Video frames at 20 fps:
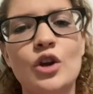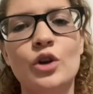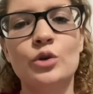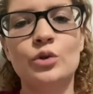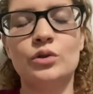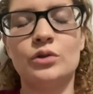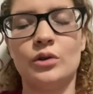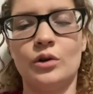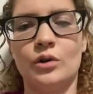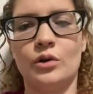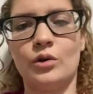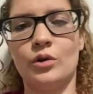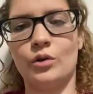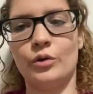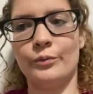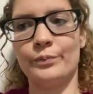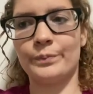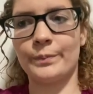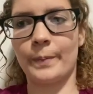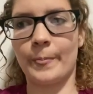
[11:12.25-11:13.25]

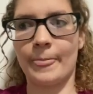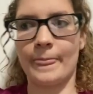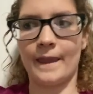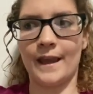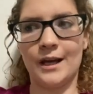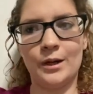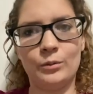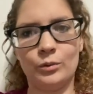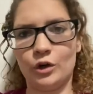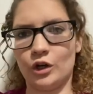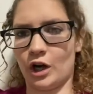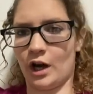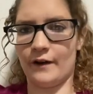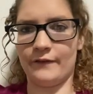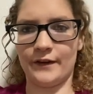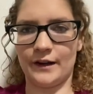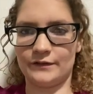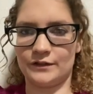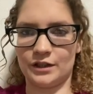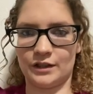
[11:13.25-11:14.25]
So it wore
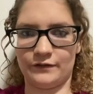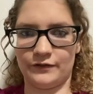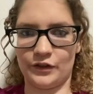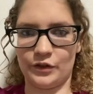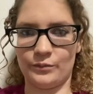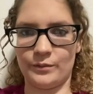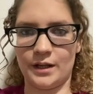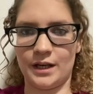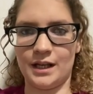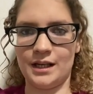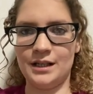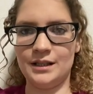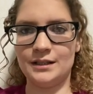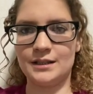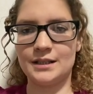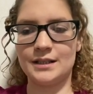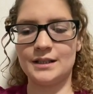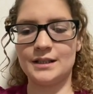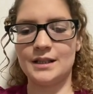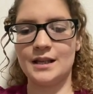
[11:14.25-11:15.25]
off after a few
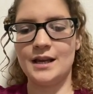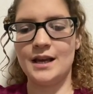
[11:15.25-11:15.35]
minutes.